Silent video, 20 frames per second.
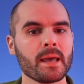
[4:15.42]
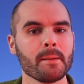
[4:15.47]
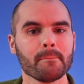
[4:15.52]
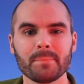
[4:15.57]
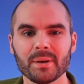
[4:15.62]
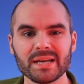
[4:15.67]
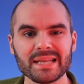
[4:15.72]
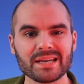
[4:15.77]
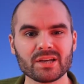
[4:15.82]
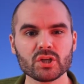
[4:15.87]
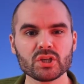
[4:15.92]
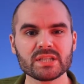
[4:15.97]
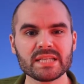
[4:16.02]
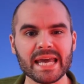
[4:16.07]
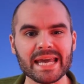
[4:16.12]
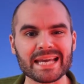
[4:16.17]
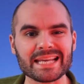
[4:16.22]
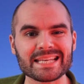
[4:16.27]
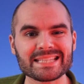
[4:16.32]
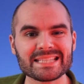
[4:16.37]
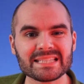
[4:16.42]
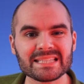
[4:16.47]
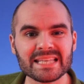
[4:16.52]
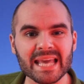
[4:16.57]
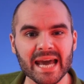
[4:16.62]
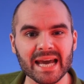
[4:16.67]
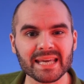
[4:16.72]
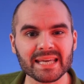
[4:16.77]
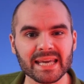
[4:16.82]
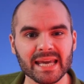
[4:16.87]
But it could take
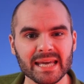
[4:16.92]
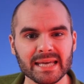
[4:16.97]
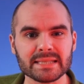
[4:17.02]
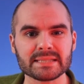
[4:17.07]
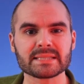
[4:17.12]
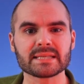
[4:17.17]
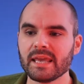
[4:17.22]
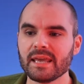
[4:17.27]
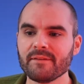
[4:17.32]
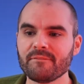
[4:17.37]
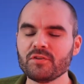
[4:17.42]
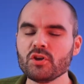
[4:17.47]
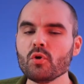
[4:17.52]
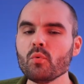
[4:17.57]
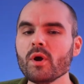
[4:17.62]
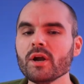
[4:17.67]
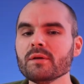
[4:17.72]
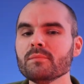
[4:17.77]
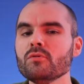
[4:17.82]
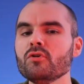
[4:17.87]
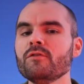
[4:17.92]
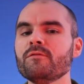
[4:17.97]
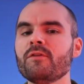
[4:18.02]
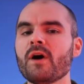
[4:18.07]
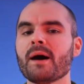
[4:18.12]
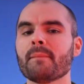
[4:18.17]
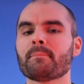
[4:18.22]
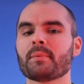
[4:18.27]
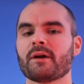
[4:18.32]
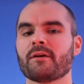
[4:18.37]
decades. If you want to move
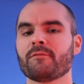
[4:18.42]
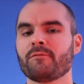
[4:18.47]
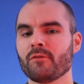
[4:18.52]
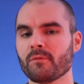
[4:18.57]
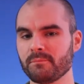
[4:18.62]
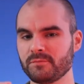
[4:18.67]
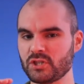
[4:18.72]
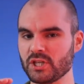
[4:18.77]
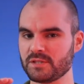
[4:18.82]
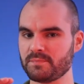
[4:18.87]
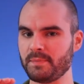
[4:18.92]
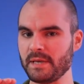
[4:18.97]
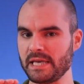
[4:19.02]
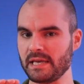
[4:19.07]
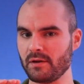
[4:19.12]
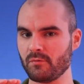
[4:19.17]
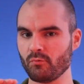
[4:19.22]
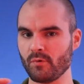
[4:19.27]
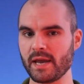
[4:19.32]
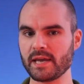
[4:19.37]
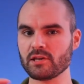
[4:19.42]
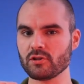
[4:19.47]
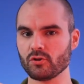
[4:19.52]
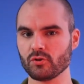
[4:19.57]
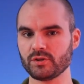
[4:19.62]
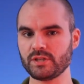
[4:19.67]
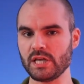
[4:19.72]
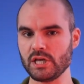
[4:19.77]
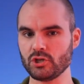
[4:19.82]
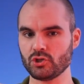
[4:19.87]
up from just being a regular
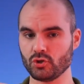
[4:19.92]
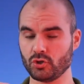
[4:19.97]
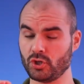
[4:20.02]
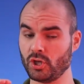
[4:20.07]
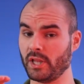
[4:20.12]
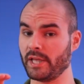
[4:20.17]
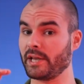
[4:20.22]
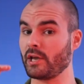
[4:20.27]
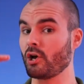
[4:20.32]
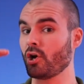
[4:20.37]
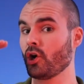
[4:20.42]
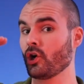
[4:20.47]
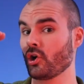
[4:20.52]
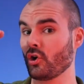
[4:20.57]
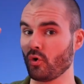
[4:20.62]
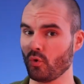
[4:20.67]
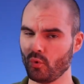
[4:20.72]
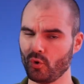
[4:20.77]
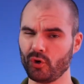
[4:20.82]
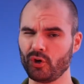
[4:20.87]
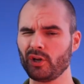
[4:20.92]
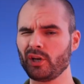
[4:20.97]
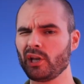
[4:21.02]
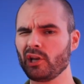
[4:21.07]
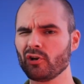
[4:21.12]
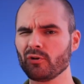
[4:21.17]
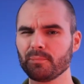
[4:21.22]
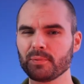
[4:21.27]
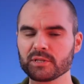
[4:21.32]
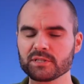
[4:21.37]
teacher to like a
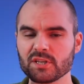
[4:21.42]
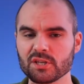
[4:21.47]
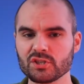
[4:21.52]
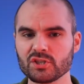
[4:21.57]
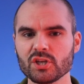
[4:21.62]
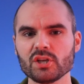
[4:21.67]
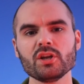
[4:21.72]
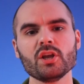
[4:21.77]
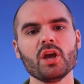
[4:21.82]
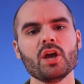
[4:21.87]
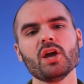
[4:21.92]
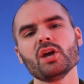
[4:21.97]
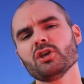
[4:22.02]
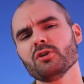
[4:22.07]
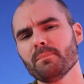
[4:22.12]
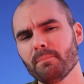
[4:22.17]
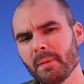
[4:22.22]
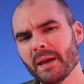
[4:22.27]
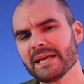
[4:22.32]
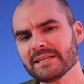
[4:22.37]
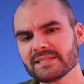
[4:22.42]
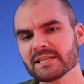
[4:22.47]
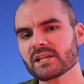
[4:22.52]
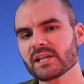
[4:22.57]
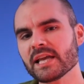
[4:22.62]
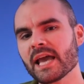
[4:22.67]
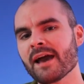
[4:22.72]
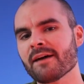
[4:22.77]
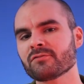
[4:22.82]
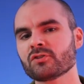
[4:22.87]
coordinator position, you
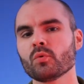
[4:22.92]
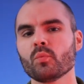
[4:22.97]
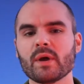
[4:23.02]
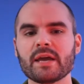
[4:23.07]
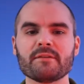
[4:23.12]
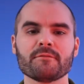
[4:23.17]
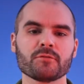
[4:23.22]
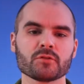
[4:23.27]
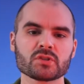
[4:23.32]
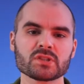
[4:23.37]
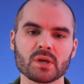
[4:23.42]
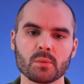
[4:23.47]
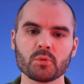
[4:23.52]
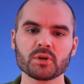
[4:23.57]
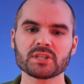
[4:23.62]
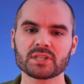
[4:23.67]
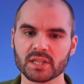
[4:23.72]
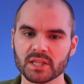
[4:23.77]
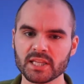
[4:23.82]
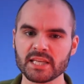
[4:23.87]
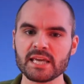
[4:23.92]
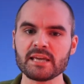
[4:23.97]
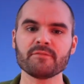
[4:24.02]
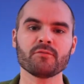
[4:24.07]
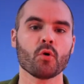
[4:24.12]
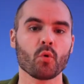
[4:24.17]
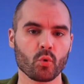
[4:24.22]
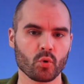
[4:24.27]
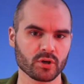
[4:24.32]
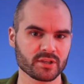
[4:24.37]
basically have to wait for someone to leave
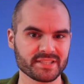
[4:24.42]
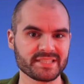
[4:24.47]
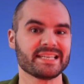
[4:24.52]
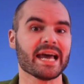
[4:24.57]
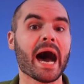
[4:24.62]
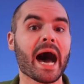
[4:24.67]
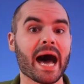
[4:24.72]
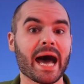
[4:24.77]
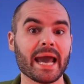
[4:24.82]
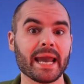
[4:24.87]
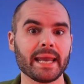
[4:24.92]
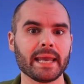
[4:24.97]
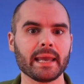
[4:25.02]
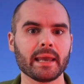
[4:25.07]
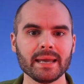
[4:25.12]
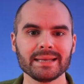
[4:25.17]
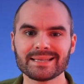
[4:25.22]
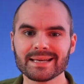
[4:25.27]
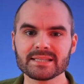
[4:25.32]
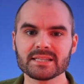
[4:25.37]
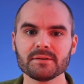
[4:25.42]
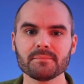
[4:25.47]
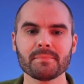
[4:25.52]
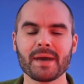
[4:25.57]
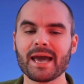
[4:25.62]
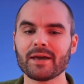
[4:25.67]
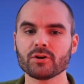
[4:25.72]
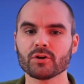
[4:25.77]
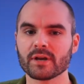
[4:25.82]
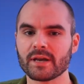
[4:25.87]
or die. It doesn't
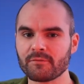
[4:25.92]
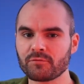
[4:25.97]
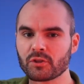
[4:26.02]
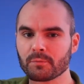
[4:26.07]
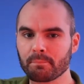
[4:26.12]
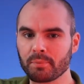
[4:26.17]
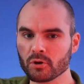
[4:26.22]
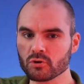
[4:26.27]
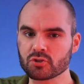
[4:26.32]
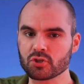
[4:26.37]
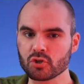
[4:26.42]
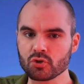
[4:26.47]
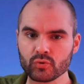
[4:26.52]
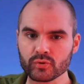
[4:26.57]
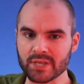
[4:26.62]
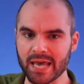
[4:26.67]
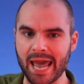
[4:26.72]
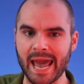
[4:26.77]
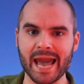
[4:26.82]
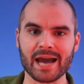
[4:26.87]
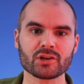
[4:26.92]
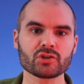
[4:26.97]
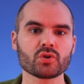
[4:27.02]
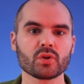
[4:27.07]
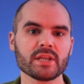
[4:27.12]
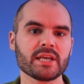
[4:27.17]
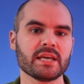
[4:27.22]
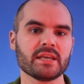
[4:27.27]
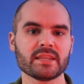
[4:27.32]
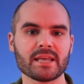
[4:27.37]
matter if the person who's
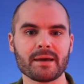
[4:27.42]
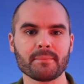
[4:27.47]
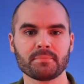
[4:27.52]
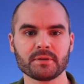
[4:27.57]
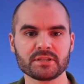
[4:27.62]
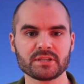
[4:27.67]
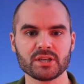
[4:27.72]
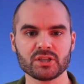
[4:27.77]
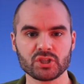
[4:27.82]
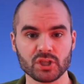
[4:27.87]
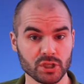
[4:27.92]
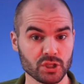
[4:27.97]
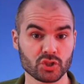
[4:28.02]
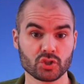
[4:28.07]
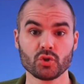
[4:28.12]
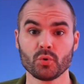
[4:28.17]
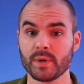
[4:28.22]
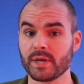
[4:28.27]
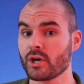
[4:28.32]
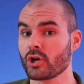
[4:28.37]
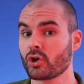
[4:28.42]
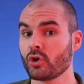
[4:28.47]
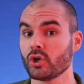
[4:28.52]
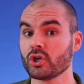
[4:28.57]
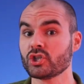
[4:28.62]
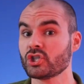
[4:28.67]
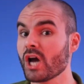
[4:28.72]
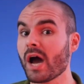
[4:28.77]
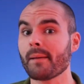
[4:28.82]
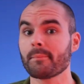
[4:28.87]
actually in that position is doing a
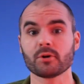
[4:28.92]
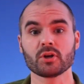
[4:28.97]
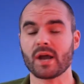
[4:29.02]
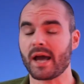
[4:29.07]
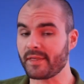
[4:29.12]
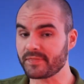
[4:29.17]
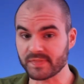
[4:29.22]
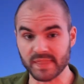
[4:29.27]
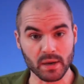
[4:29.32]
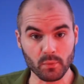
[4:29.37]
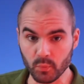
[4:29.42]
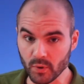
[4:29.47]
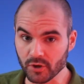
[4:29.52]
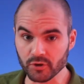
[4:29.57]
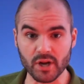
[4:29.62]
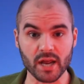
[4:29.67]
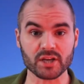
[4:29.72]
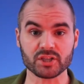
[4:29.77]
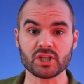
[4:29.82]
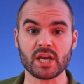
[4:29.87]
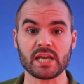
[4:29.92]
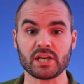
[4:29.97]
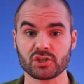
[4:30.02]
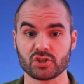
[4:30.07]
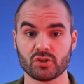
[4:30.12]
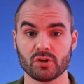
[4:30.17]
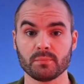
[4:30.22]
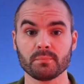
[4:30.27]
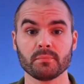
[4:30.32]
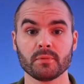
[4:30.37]
good job or not, they will not change
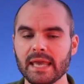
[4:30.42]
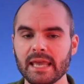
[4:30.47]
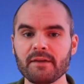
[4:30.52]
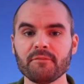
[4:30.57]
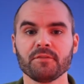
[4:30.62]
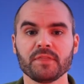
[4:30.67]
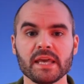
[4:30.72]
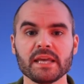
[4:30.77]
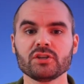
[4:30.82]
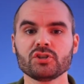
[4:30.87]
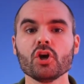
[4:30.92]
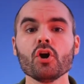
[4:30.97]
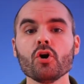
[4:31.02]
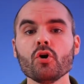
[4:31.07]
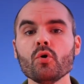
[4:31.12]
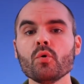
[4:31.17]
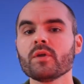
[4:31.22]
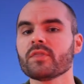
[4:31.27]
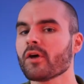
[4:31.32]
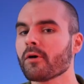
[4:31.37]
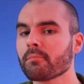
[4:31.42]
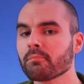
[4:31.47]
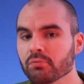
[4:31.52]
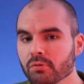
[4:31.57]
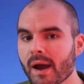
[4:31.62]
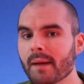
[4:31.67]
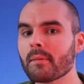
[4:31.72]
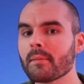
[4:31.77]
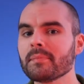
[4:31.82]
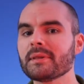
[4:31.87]
them. If they do, they'll
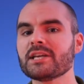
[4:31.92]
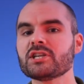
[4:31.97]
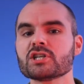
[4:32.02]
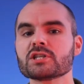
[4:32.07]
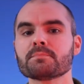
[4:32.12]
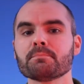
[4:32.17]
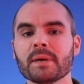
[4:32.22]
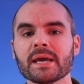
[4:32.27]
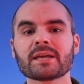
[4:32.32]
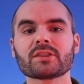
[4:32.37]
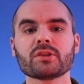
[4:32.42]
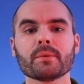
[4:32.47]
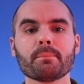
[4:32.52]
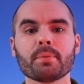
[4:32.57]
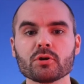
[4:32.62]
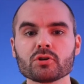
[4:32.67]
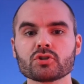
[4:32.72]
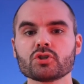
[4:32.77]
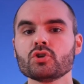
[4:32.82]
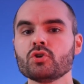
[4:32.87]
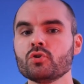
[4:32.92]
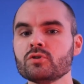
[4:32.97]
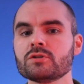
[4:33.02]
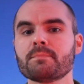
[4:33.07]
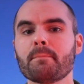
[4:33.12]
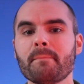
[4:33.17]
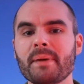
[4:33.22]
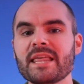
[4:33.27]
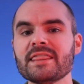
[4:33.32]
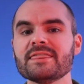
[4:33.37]
probably just pick the person who's
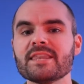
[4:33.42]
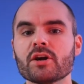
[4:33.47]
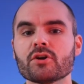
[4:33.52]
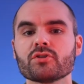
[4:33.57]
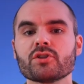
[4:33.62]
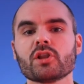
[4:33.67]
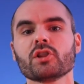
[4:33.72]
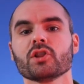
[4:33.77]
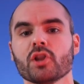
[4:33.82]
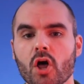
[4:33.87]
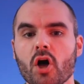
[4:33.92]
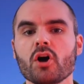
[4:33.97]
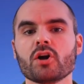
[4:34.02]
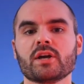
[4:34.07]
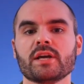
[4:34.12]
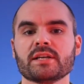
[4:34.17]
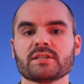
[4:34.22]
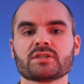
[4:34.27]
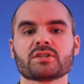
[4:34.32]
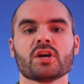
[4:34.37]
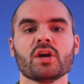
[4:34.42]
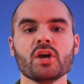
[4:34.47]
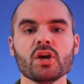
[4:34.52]
been there the longest.